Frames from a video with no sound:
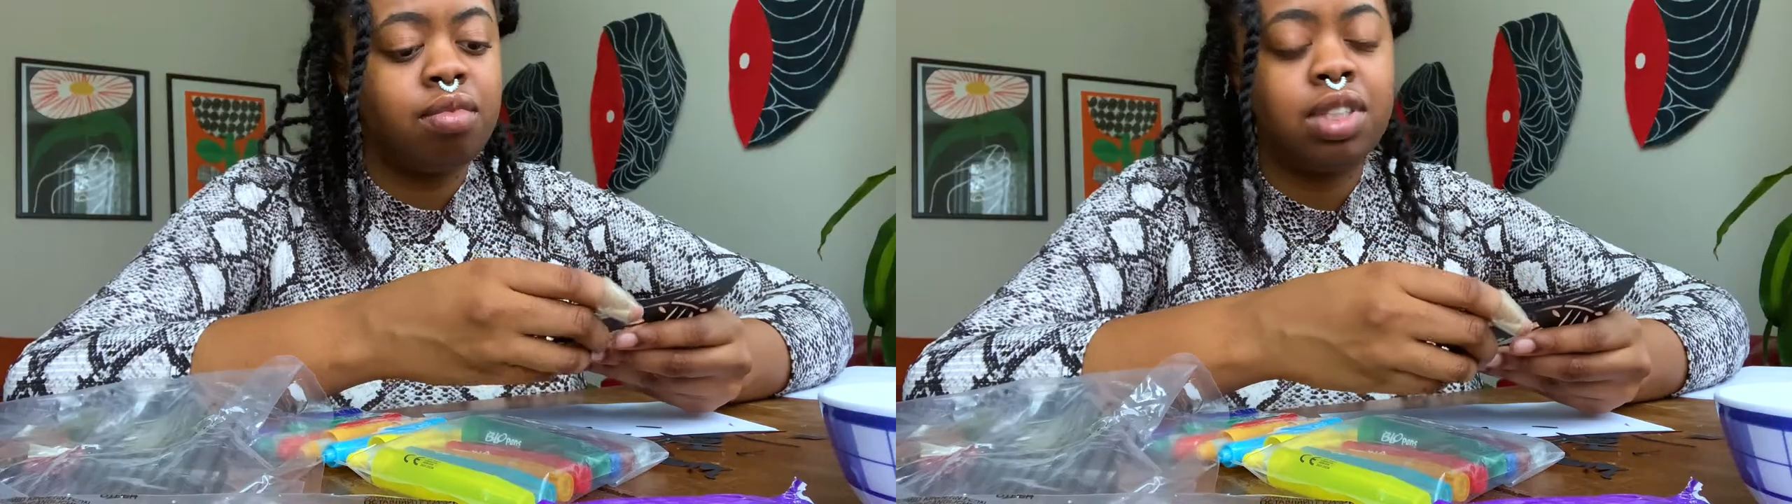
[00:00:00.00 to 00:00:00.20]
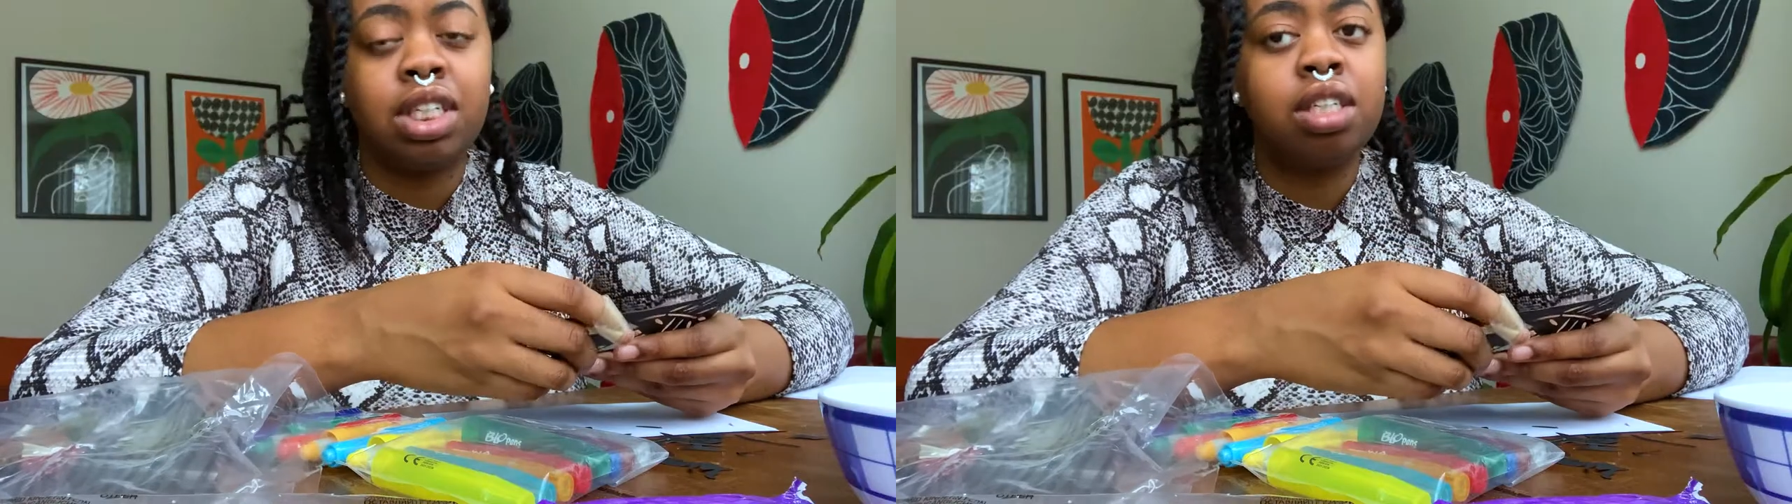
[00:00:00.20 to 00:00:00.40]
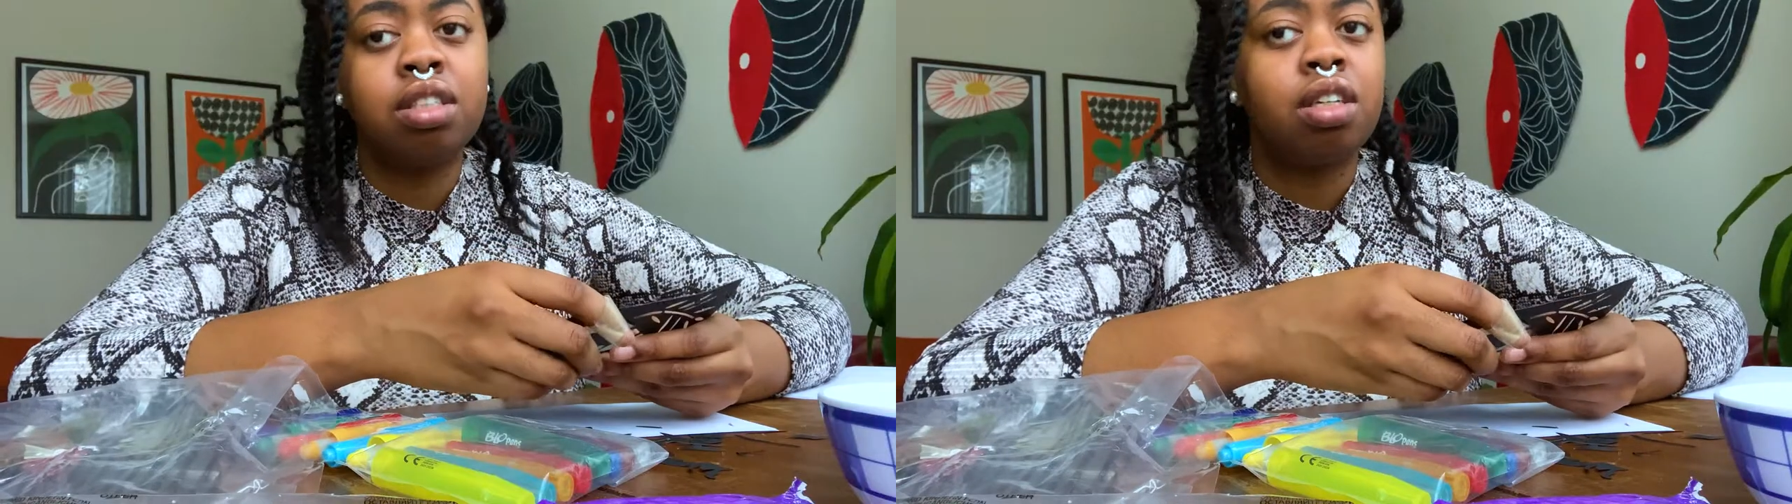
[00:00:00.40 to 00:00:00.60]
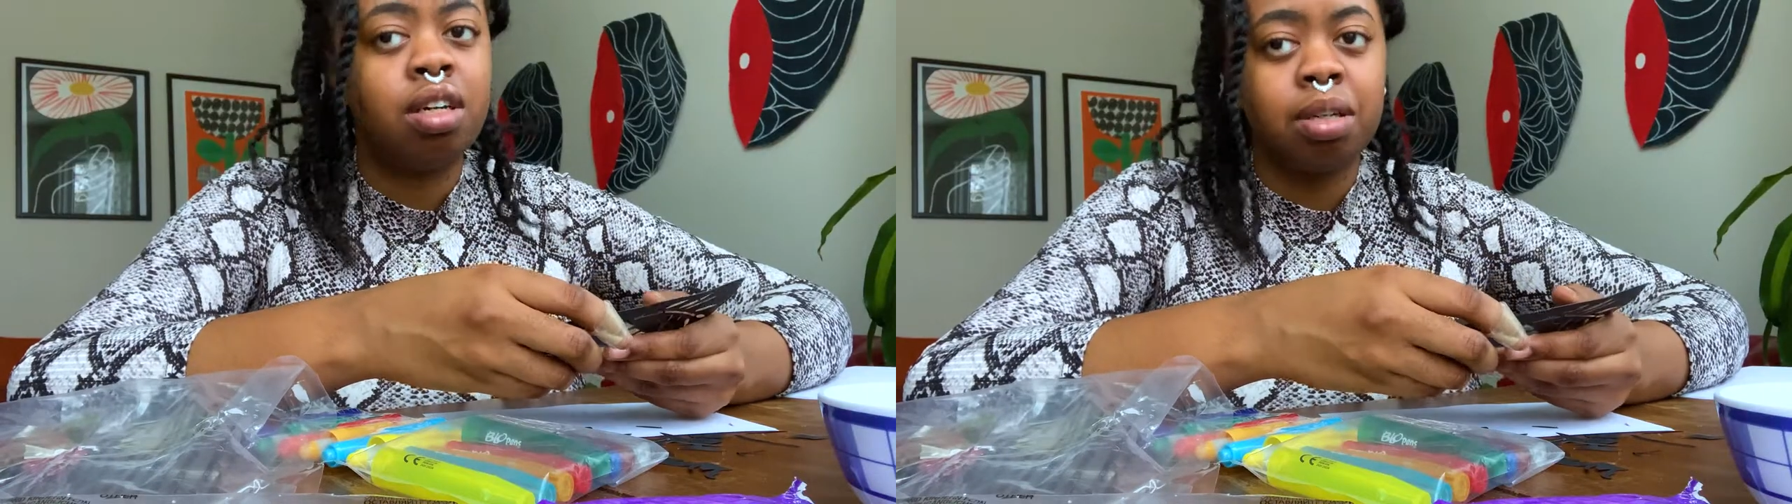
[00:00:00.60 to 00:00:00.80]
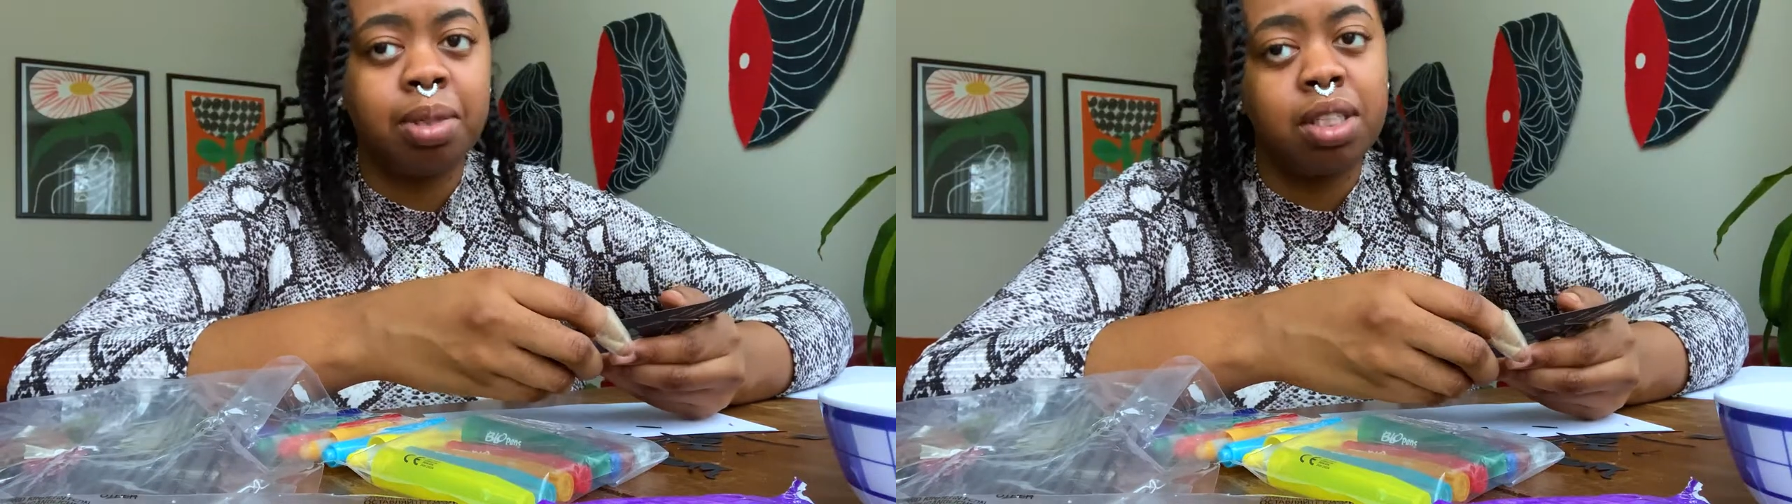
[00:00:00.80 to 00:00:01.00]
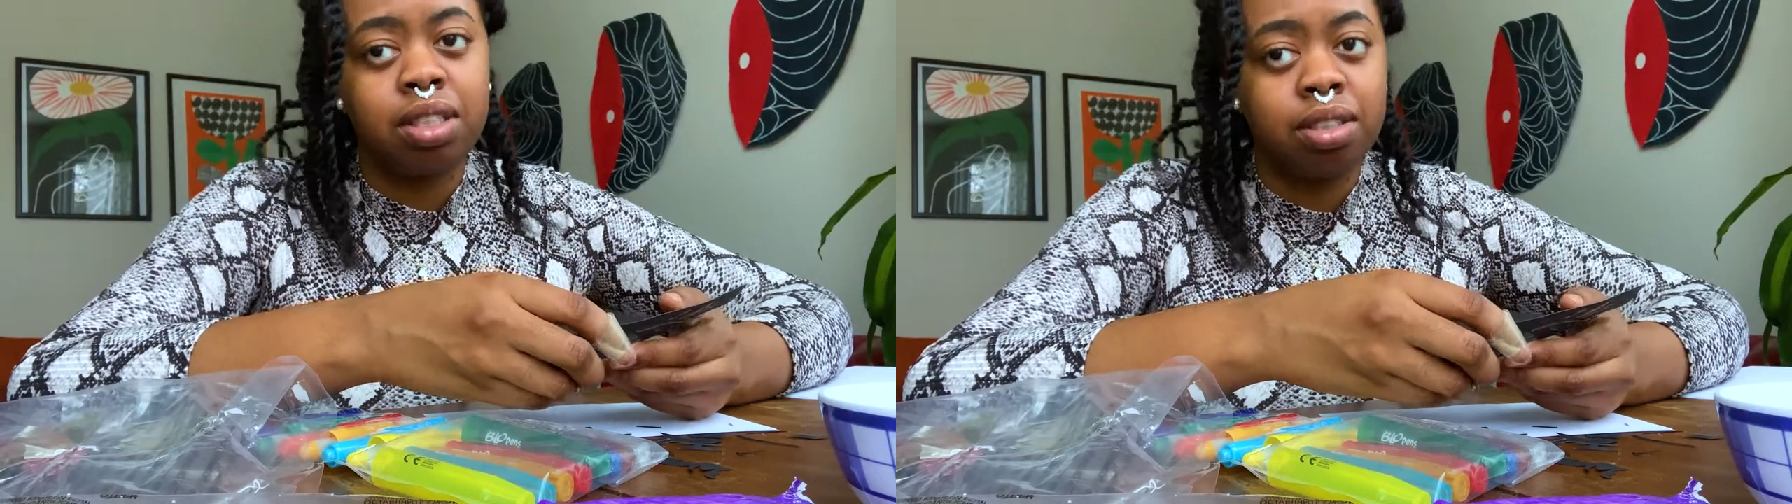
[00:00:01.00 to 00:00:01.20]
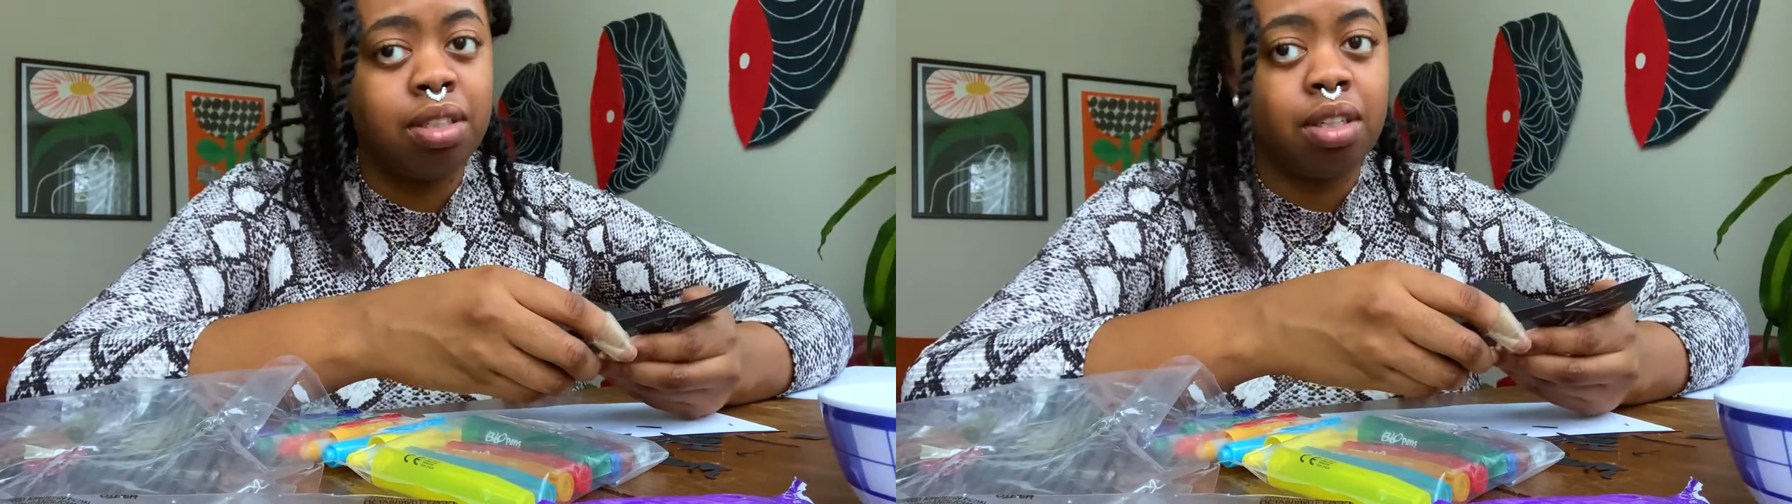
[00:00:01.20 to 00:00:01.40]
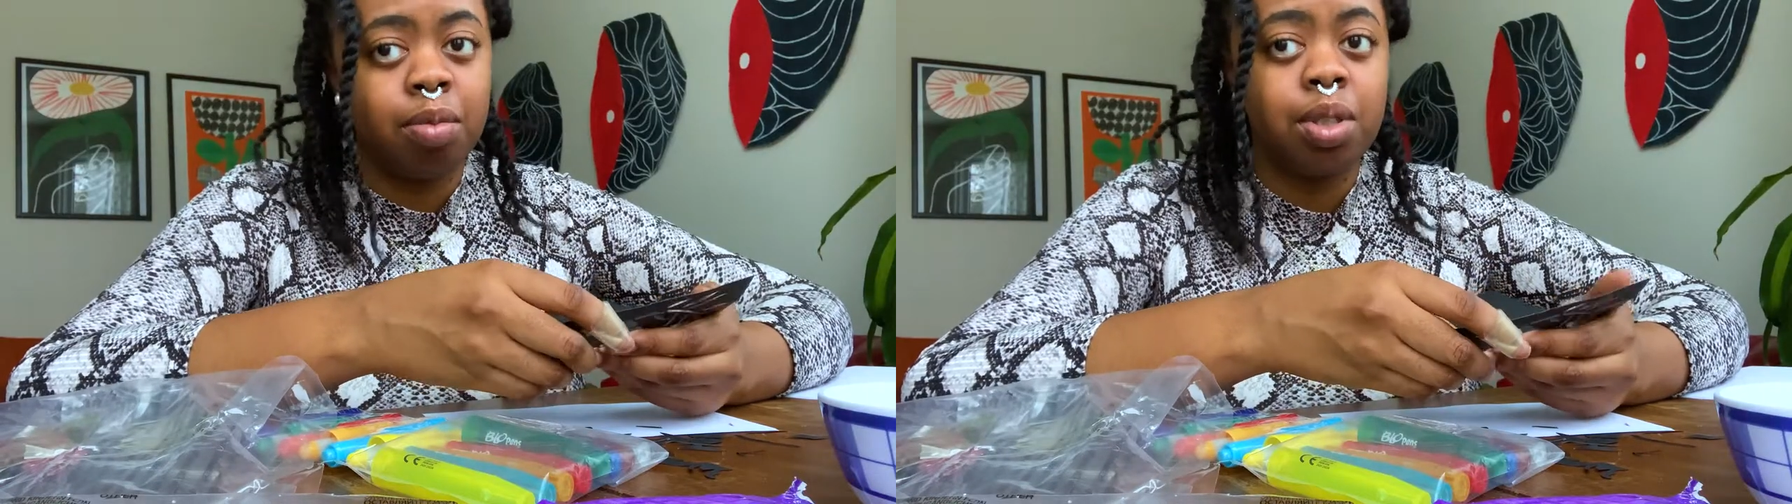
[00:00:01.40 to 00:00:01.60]
They didn't talk about this in
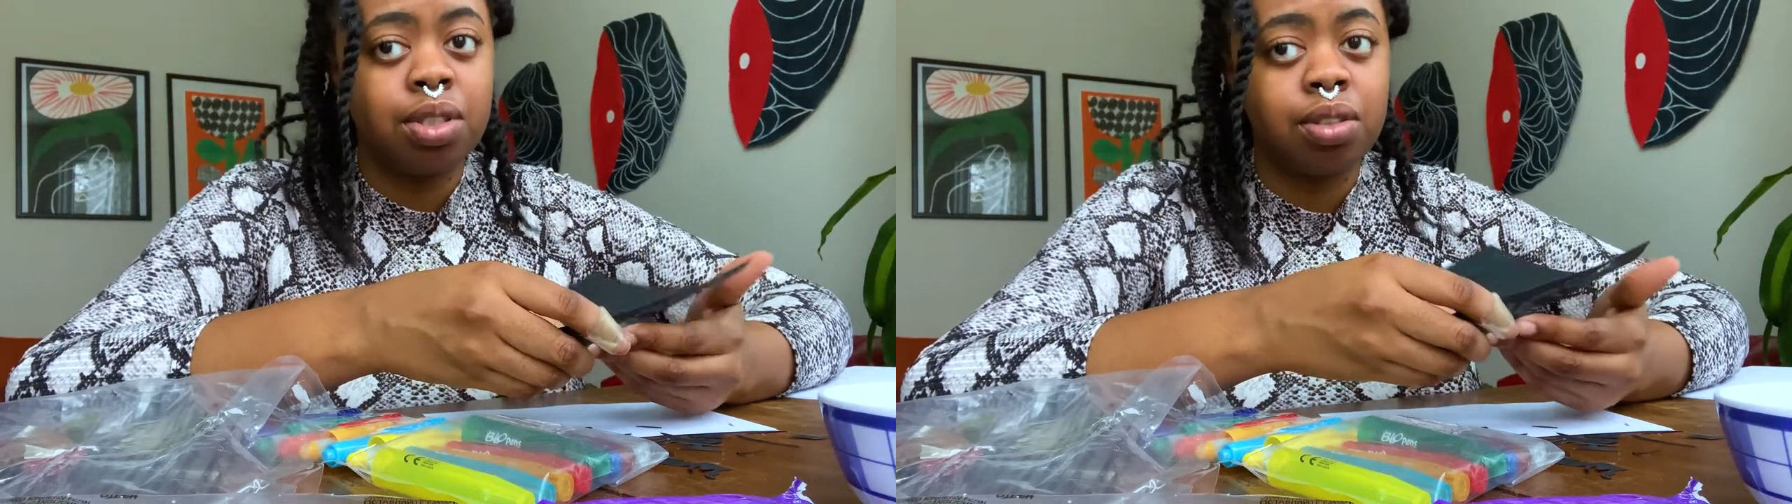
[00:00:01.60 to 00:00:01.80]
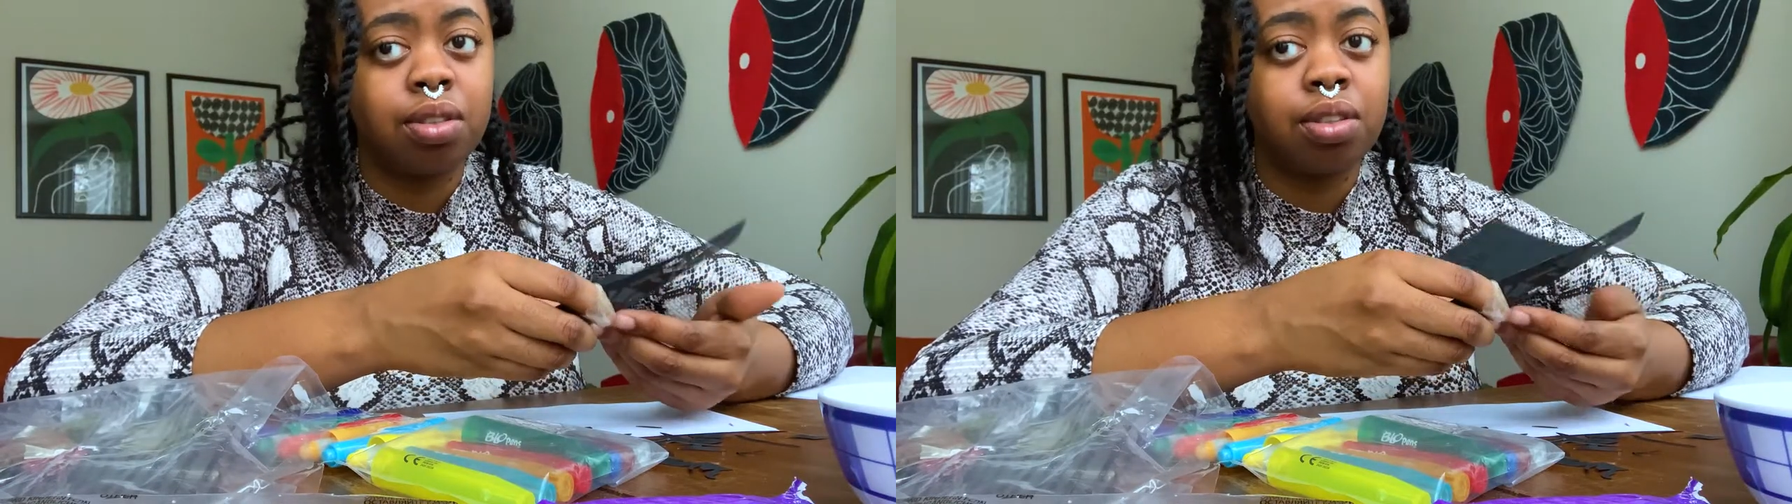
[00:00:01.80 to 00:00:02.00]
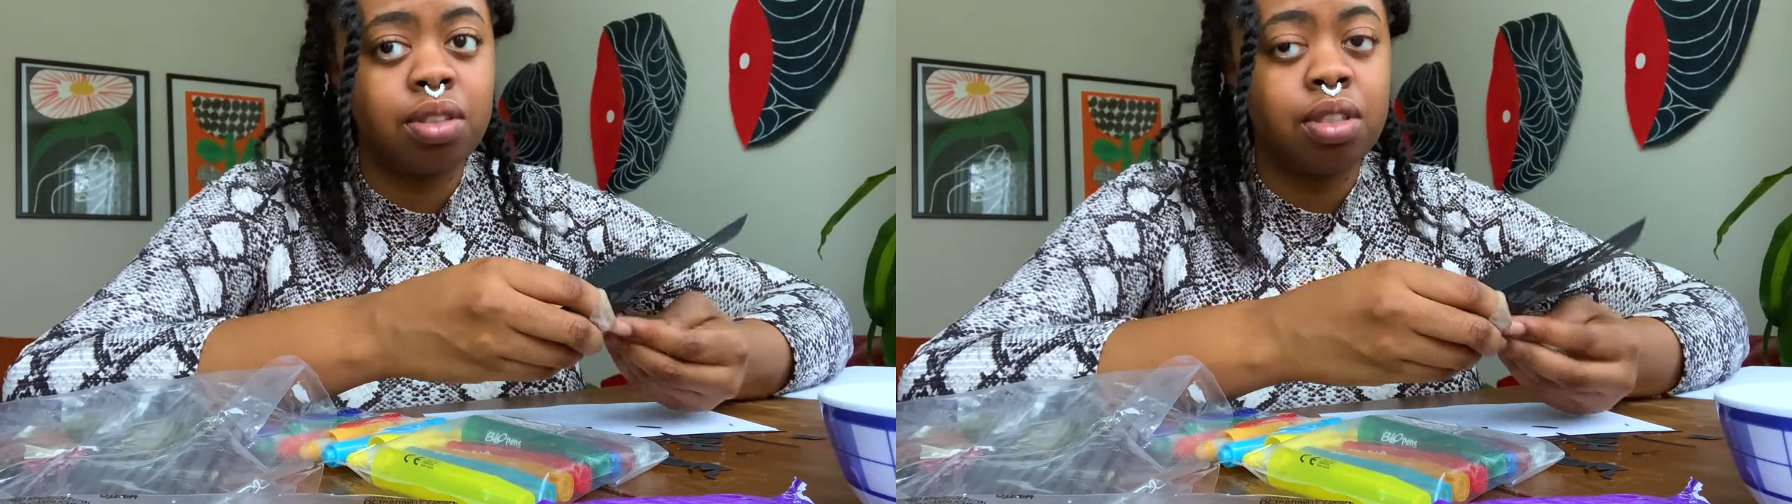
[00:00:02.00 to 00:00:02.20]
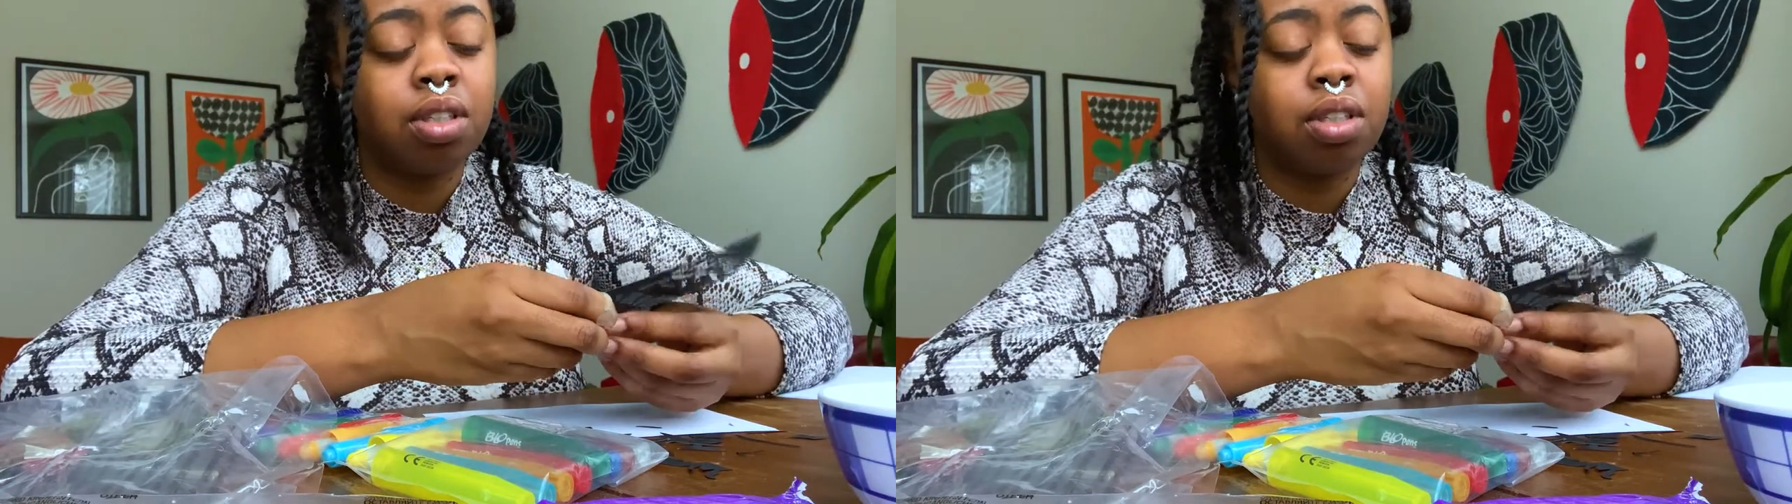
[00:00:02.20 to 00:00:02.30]
the commercials.